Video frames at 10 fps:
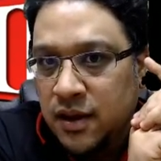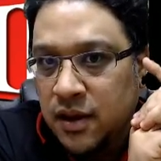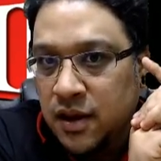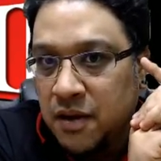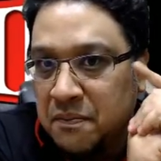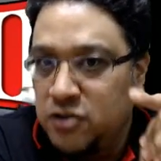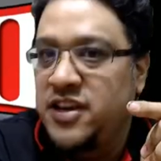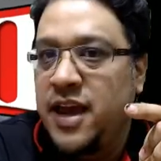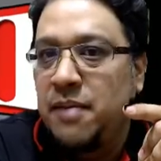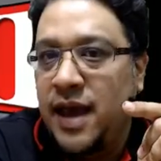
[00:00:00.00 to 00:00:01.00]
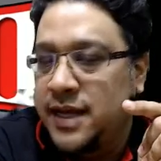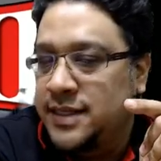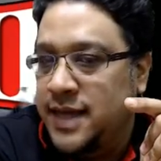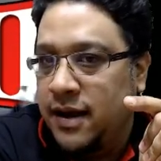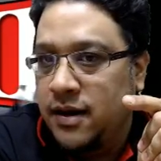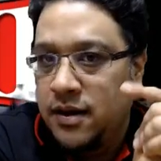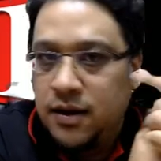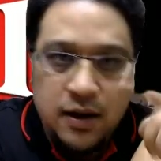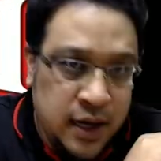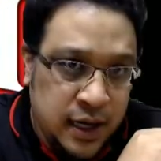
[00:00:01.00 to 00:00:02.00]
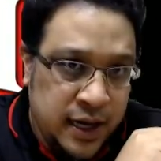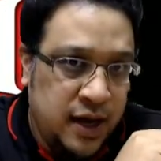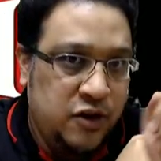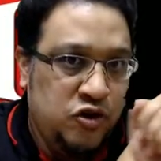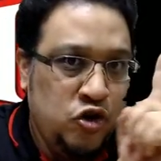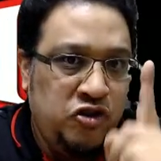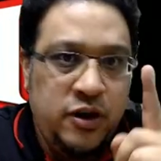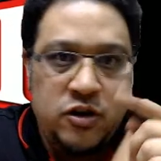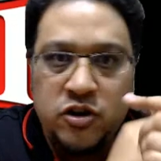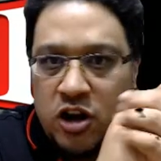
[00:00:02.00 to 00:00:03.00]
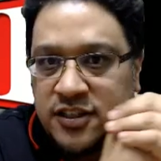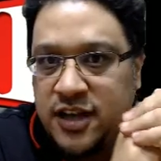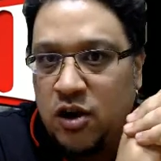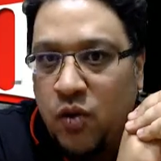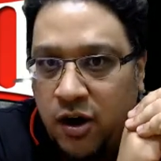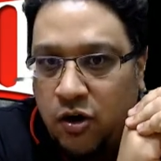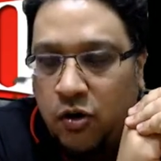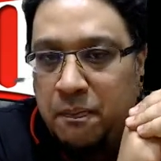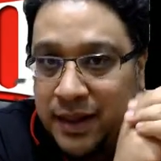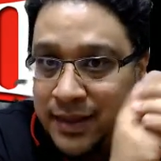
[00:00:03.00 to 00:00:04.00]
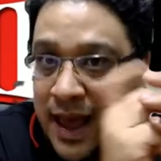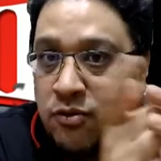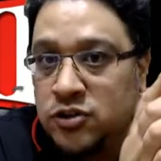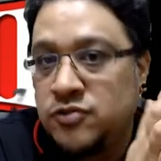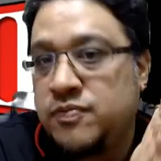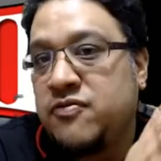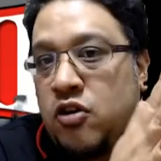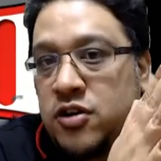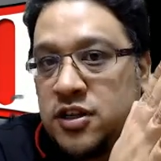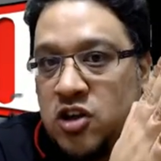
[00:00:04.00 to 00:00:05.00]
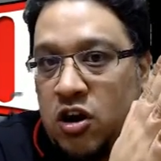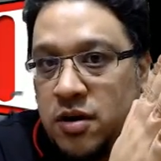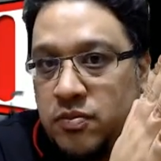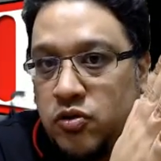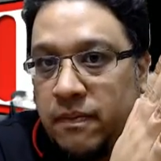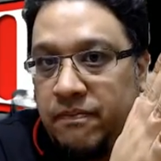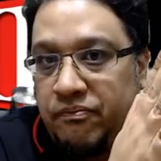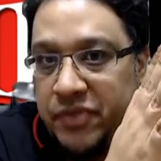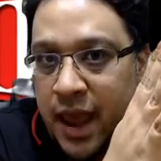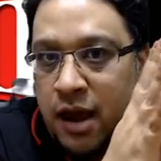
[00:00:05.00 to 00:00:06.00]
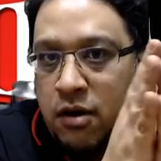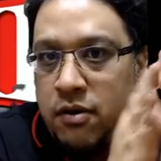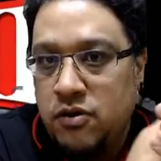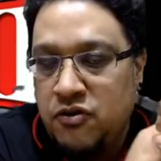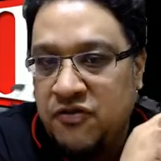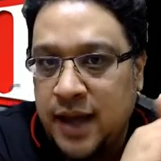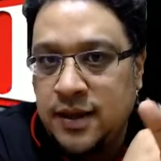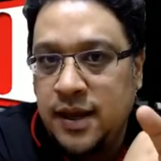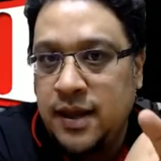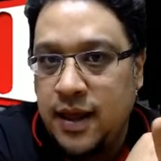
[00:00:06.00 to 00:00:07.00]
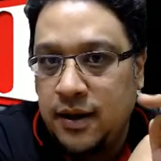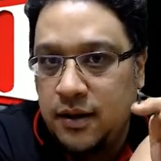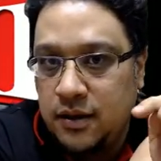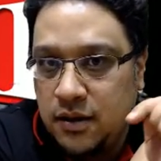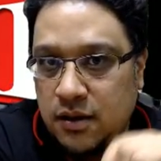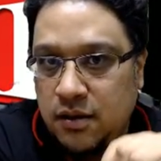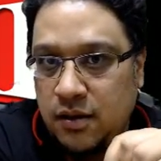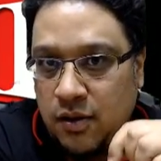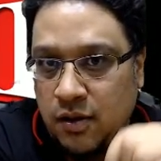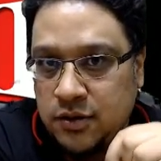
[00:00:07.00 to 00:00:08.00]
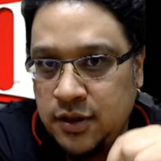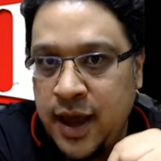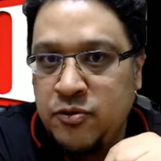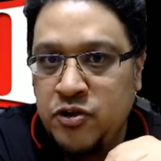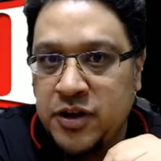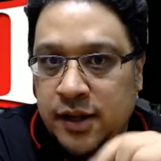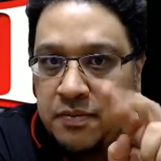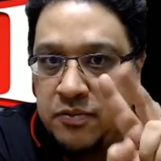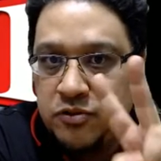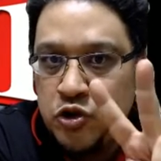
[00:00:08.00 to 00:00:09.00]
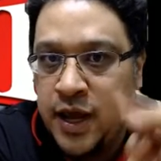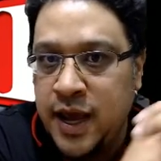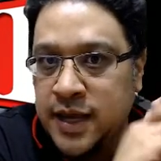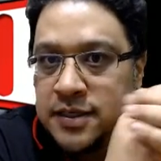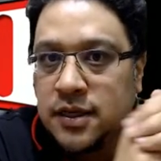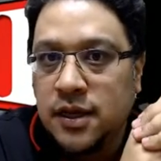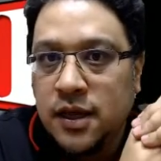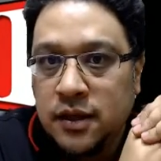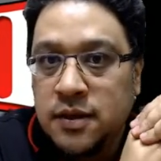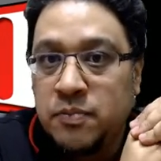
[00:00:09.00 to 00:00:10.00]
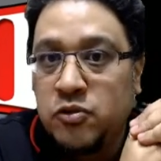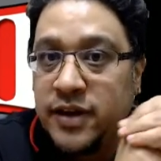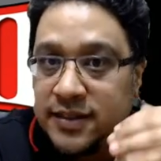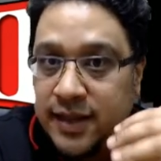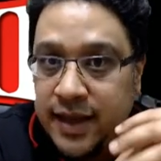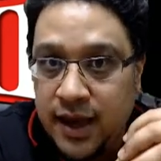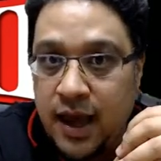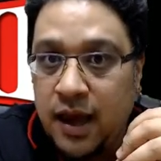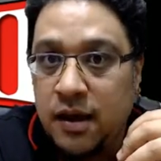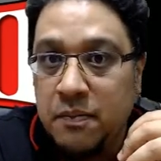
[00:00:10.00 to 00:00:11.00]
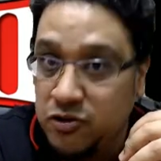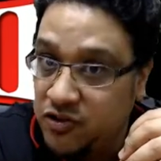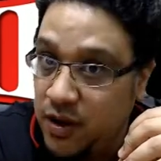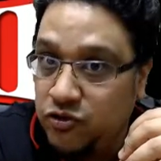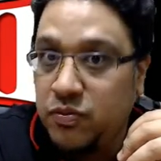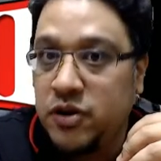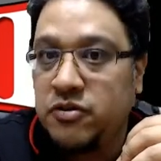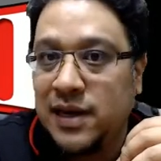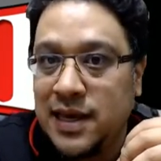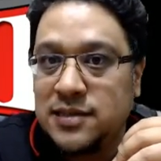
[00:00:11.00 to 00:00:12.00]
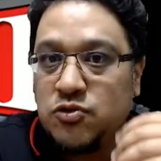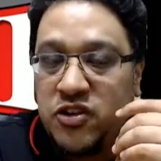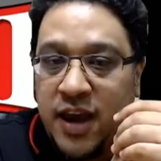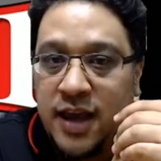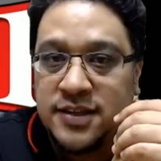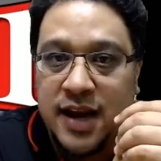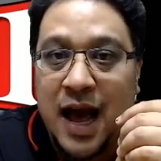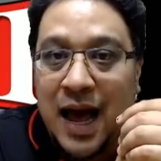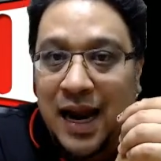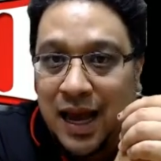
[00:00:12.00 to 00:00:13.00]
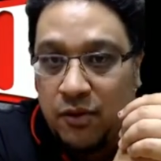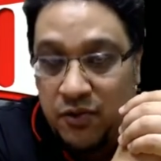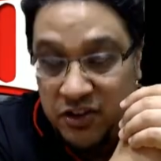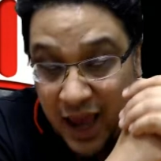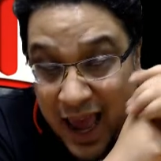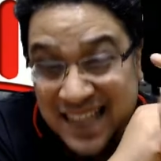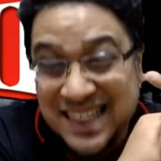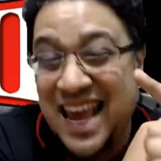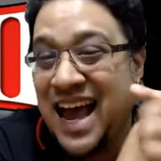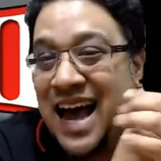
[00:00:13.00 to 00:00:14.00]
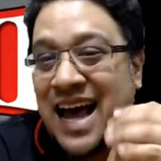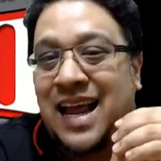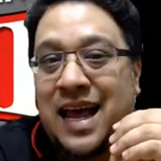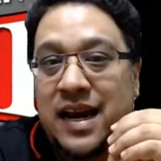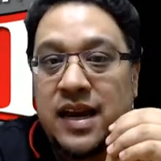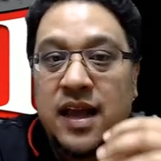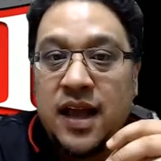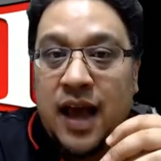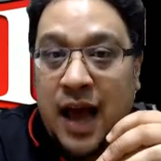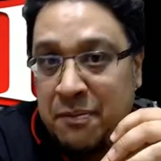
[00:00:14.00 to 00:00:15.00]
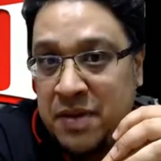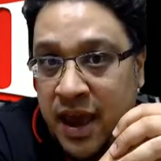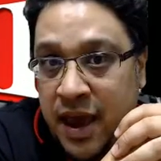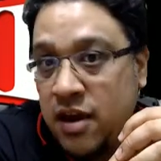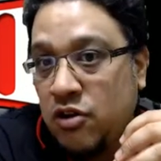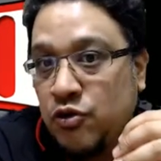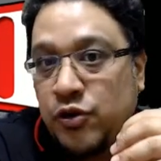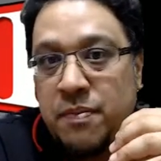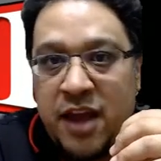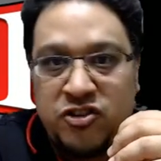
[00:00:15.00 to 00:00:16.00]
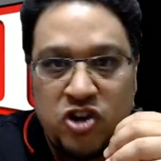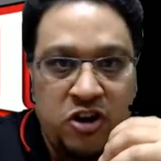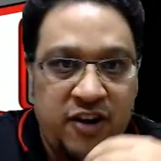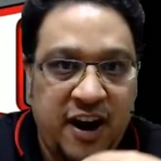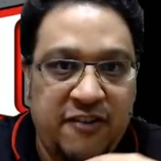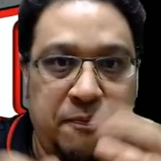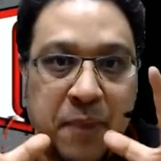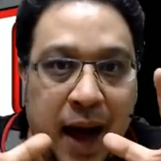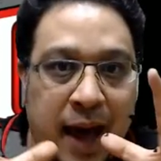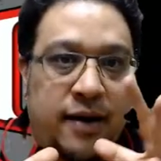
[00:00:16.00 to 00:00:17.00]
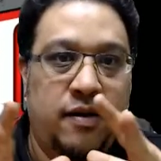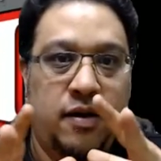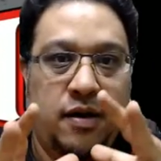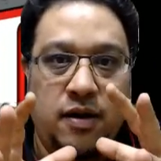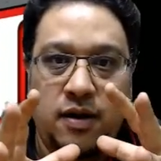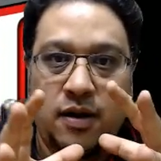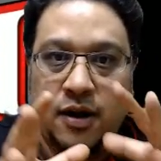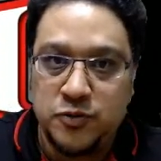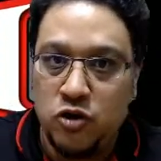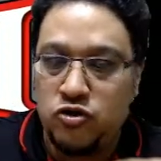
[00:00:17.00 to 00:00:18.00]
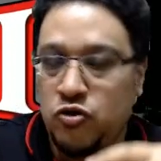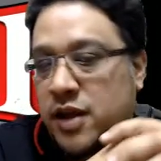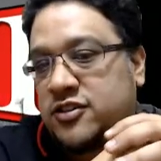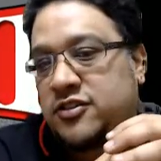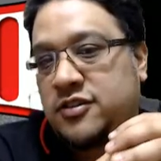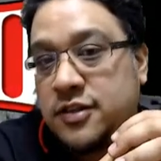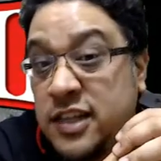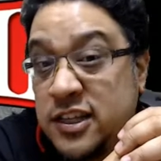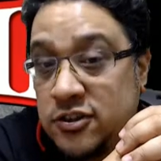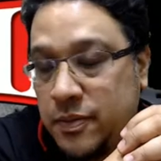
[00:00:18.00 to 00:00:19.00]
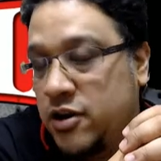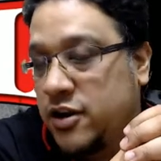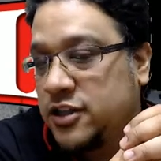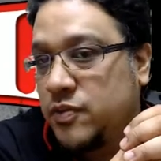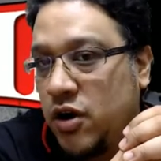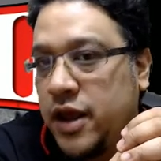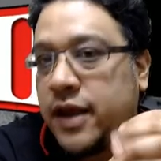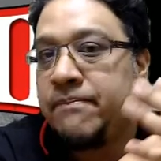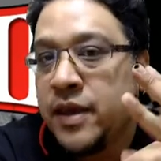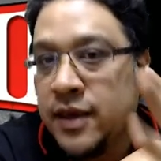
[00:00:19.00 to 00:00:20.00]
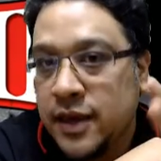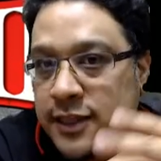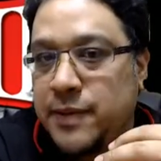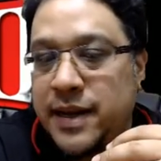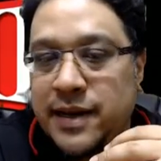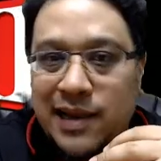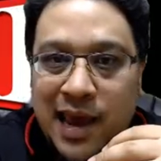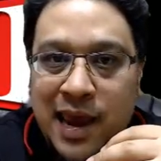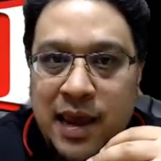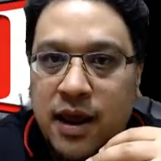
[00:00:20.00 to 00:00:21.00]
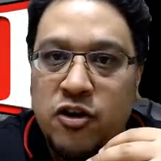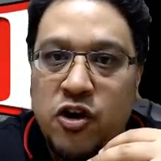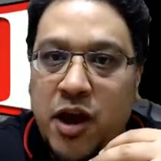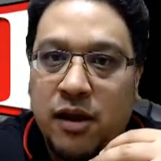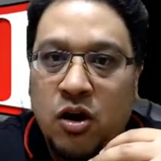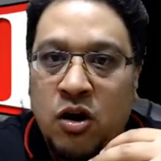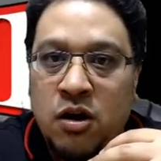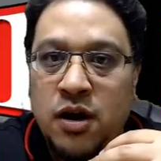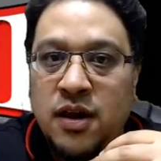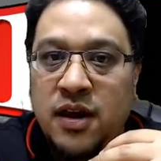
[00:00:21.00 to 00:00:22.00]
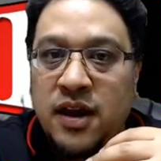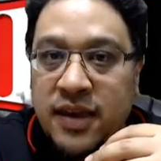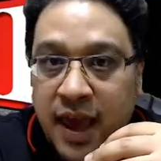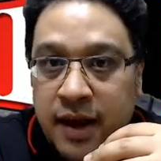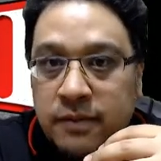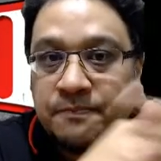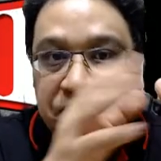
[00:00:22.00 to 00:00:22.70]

Museum, like I said earlier, usually do not sell well, but that was before the soccer boom. Now, you factor in that the day I'm doing a clip, 2 days, the Bundesliga museum should be released, which has a Haaland RPA or rookie patch autograph. But I spoke to my distributor this morning. It's been delayed. I don't know how long yet.